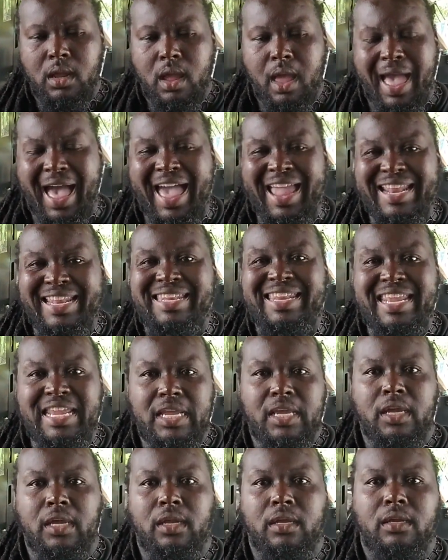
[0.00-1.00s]

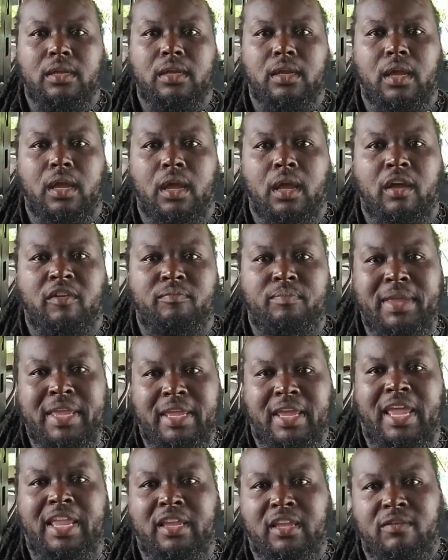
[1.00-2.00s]
idea of being
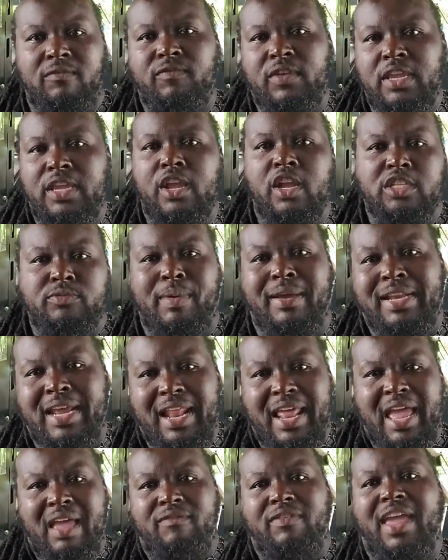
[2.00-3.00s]
inconvenienced by not
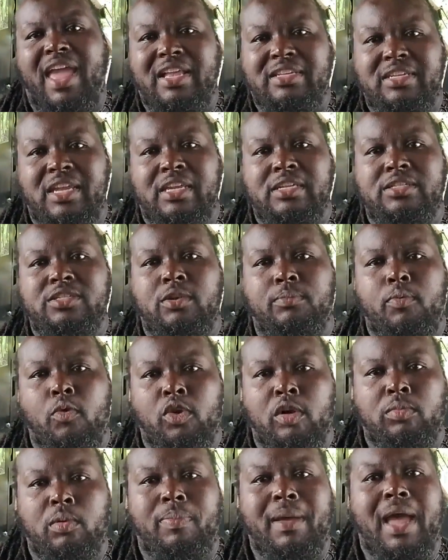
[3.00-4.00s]
having access to
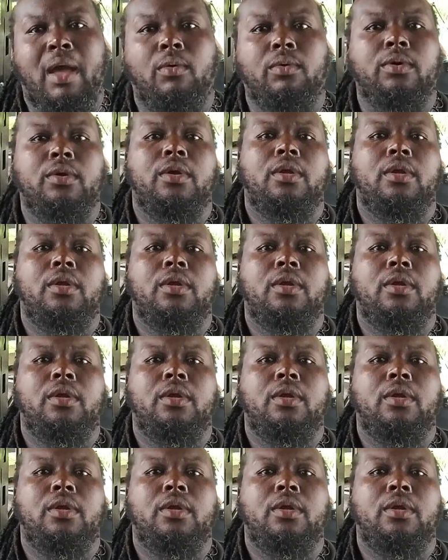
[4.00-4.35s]
portable power.